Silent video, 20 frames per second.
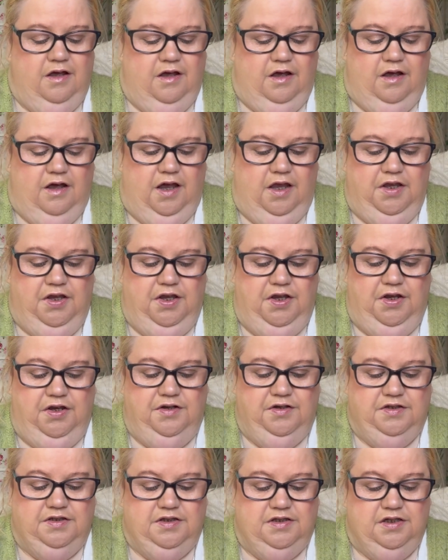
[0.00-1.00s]
I
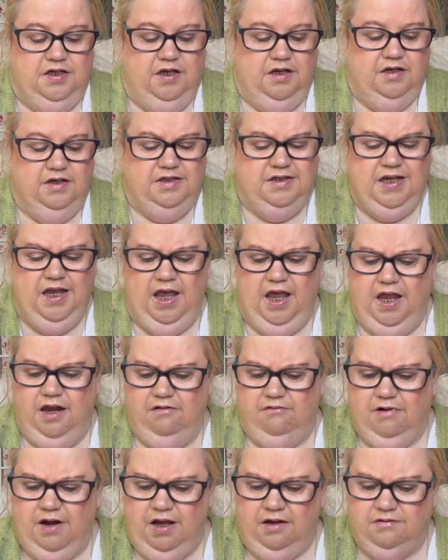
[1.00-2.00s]
used 10
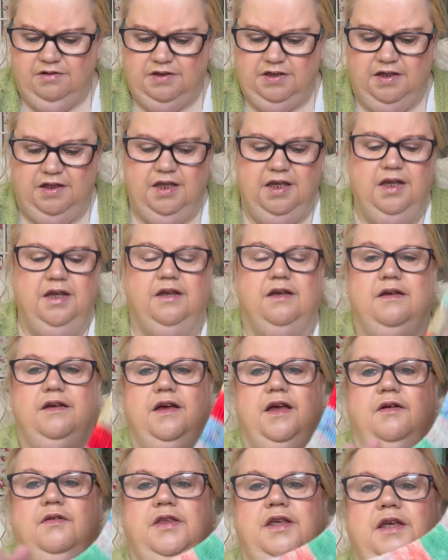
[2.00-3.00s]
rounds, I think
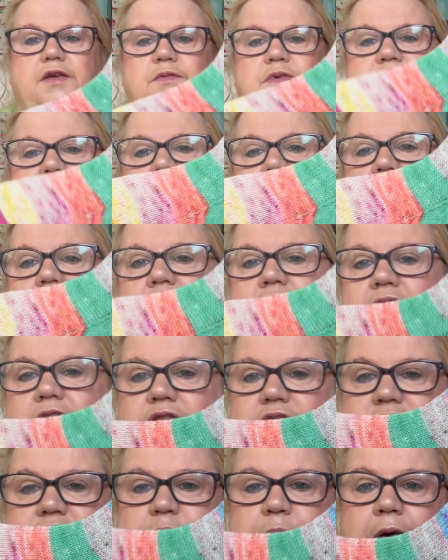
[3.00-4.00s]
it was 10
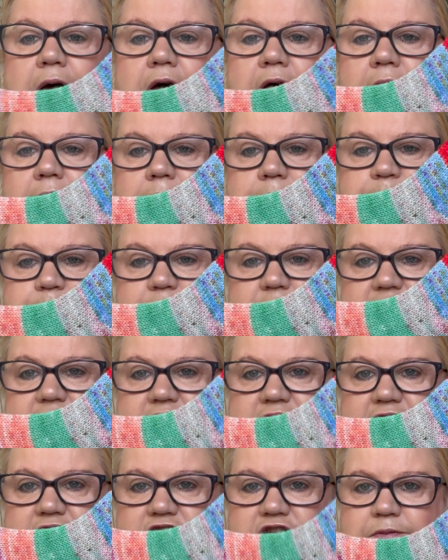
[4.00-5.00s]
rounds per
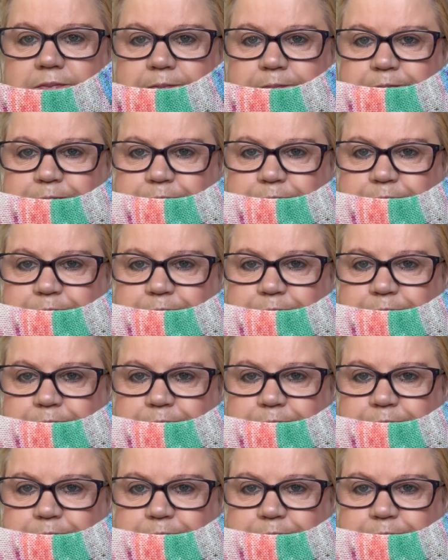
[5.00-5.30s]
section.